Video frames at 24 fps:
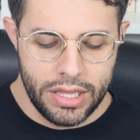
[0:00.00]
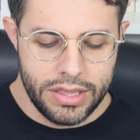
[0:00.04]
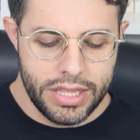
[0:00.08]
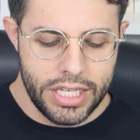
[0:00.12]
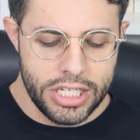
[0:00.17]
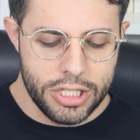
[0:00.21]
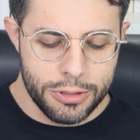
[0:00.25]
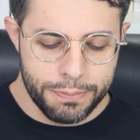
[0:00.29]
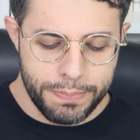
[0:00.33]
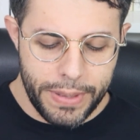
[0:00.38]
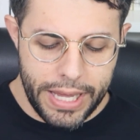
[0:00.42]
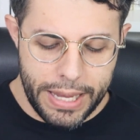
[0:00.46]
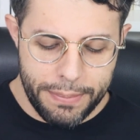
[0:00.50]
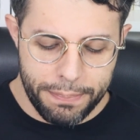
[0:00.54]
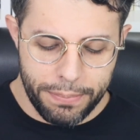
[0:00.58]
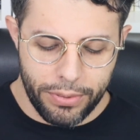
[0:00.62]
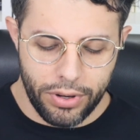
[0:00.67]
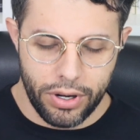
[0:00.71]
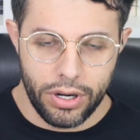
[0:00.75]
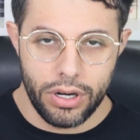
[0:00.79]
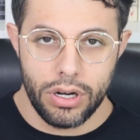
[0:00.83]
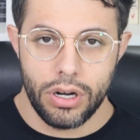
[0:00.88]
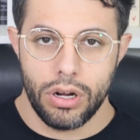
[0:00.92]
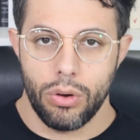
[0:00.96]
This
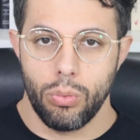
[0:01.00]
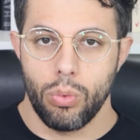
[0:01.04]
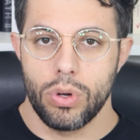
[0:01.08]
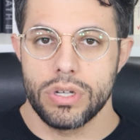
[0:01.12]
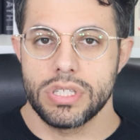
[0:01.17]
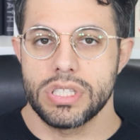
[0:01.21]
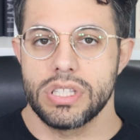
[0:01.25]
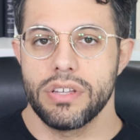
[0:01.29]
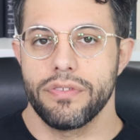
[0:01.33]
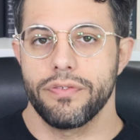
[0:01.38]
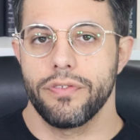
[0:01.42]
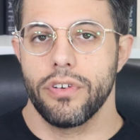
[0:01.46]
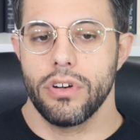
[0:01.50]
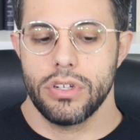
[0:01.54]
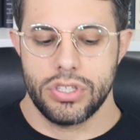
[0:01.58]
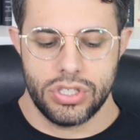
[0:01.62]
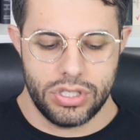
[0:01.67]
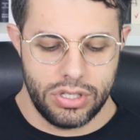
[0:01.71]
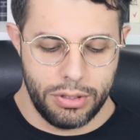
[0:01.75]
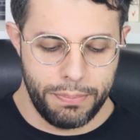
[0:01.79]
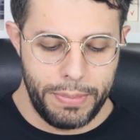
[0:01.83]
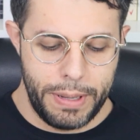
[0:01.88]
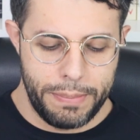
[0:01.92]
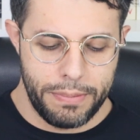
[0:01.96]
paper was the
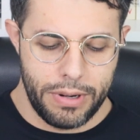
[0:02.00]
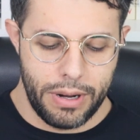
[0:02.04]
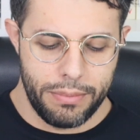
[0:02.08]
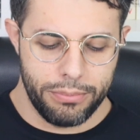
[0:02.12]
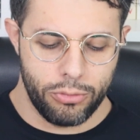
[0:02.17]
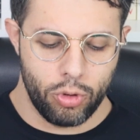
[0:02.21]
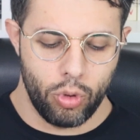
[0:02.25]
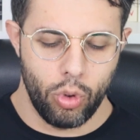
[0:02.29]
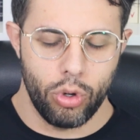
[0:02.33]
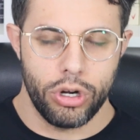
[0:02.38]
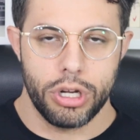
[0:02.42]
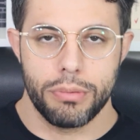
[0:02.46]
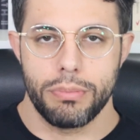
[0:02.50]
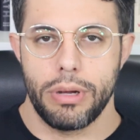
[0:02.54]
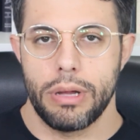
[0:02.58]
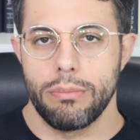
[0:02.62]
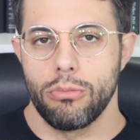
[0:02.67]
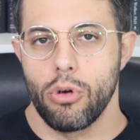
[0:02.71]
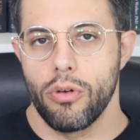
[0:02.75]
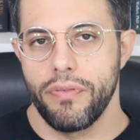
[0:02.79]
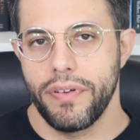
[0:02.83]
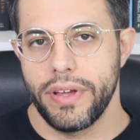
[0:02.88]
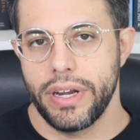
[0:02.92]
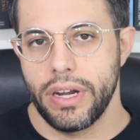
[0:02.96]
first, the paper I'm quoting by
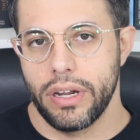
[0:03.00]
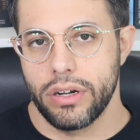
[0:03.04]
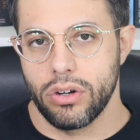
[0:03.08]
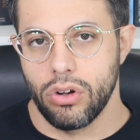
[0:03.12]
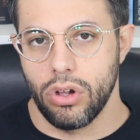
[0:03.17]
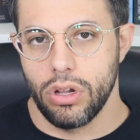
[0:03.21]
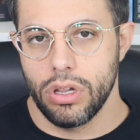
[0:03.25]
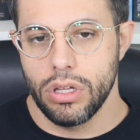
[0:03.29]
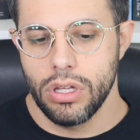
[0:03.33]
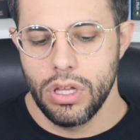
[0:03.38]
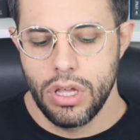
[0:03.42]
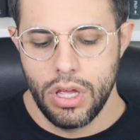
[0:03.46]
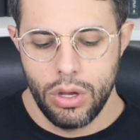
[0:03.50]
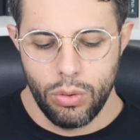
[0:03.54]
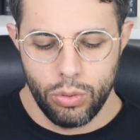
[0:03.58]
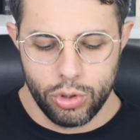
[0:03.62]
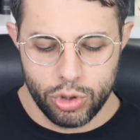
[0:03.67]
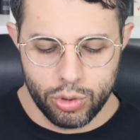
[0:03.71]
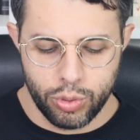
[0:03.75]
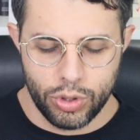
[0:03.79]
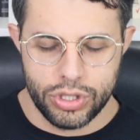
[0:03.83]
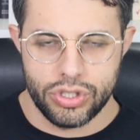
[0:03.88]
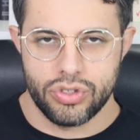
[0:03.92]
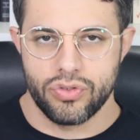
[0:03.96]
Moffett et al.,
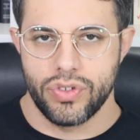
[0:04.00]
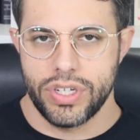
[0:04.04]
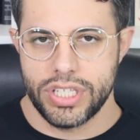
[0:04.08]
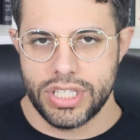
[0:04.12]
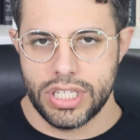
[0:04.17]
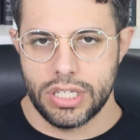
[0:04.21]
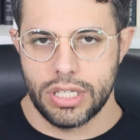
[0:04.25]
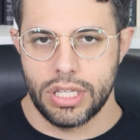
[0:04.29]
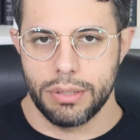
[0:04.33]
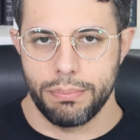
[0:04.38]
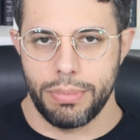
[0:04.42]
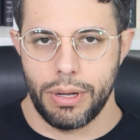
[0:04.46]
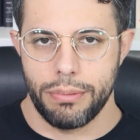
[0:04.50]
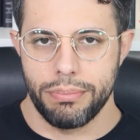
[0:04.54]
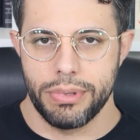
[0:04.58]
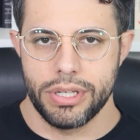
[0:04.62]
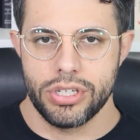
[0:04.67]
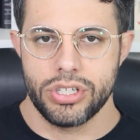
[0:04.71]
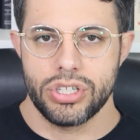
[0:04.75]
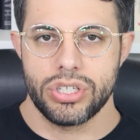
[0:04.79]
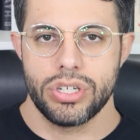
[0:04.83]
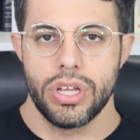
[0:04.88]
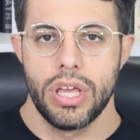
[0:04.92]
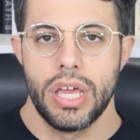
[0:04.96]
which was recently
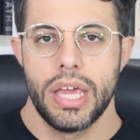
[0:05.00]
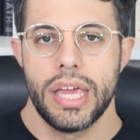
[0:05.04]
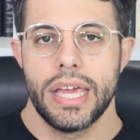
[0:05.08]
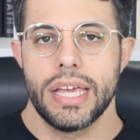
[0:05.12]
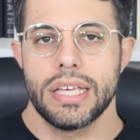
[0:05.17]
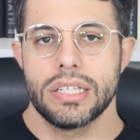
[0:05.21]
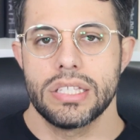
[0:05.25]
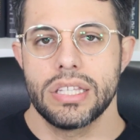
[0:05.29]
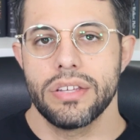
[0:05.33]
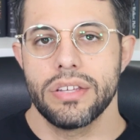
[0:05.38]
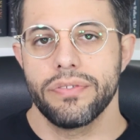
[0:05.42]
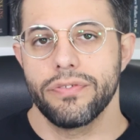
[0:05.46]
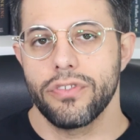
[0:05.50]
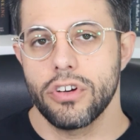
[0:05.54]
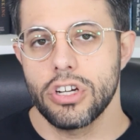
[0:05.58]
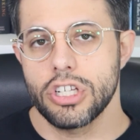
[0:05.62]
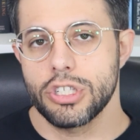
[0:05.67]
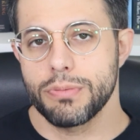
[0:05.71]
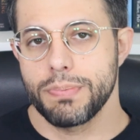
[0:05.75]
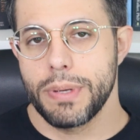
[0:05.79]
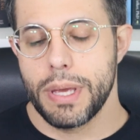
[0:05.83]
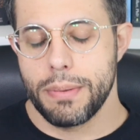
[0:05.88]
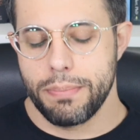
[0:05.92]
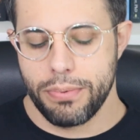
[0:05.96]
published, is the
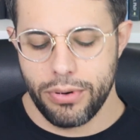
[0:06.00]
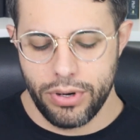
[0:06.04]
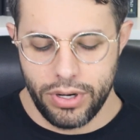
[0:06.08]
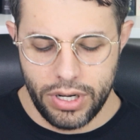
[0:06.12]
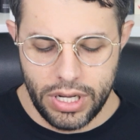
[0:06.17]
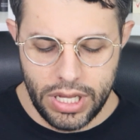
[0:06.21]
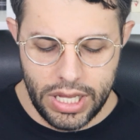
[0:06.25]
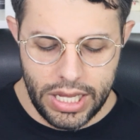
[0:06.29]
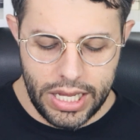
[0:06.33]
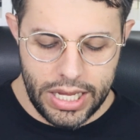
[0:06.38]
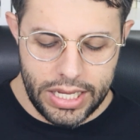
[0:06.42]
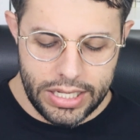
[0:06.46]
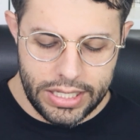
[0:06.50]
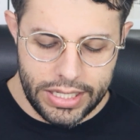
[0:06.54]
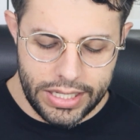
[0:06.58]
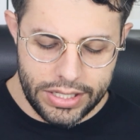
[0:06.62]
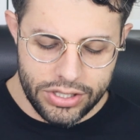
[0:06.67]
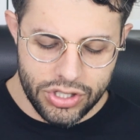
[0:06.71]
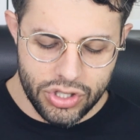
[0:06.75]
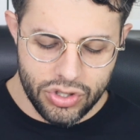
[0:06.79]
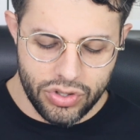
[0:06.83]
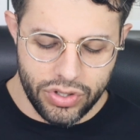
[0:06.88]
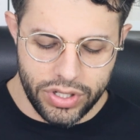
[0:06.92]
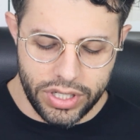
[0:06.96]
first paper in
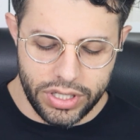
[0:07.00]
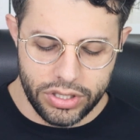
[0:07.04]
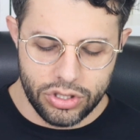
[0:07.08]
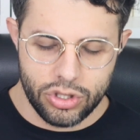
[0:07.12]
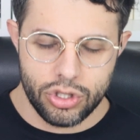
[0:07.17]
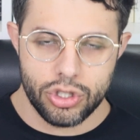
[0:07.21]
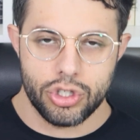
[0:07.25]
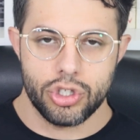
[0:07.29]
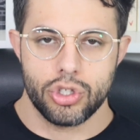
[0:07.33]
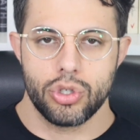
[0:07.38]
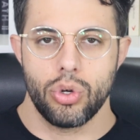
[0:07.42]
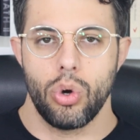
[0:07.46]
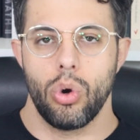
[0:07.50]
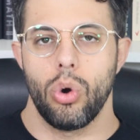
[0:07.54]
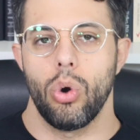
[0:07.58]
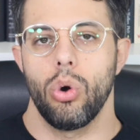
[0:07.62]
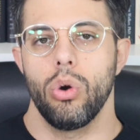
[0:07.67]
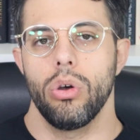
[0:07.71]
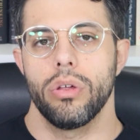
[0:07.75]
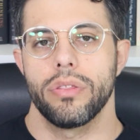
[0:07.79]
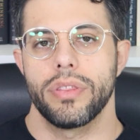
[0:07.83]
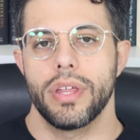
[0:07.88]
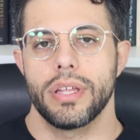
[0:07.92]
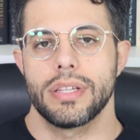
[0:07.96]
history to
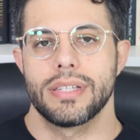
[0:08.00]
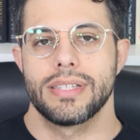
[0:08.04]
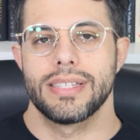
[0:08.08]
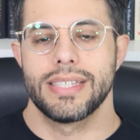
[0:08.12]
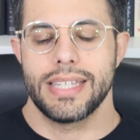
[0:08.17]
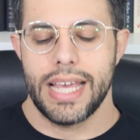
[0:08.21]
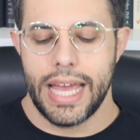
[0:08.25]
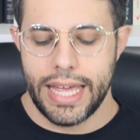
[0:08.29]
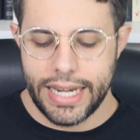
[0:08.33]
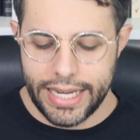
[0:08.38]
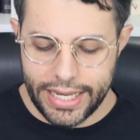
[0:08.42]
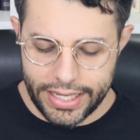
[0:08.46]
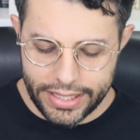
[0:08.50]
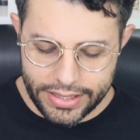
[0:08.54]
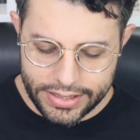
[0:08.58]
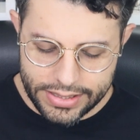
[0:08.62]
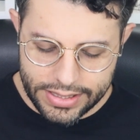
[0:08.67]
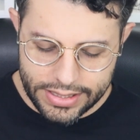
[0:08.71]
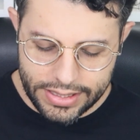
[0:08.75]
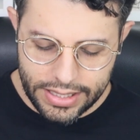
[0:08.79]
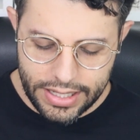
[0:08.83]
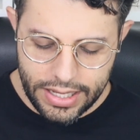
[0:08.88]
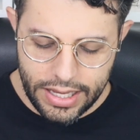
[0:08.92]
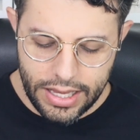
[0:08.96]
show that
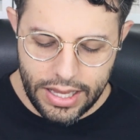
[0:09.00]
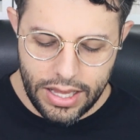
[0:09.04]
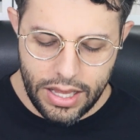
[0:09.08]
Xanax